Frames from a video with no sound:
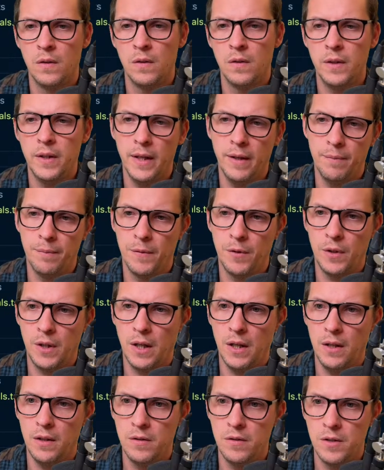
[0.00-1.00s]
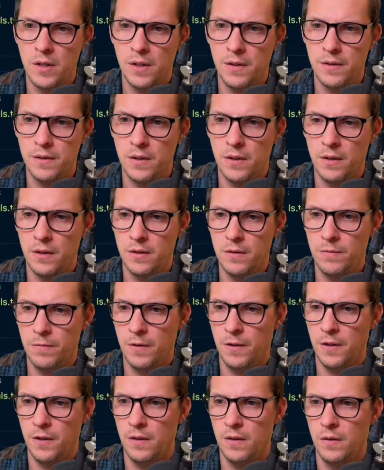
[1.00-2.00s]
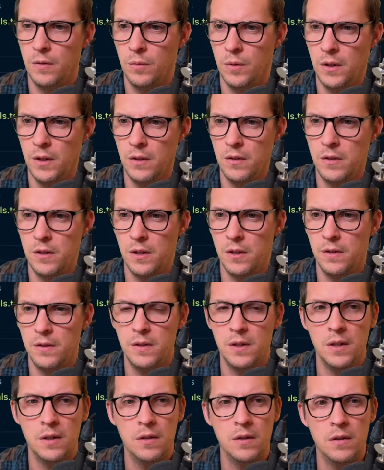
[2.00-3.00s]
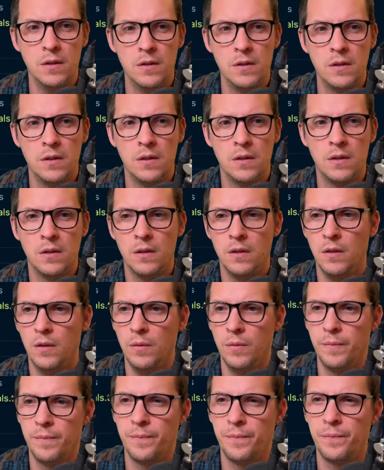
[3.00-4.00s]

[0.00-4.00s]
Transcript: Yeah, okay, shell size, fine. Do we need shell status? No.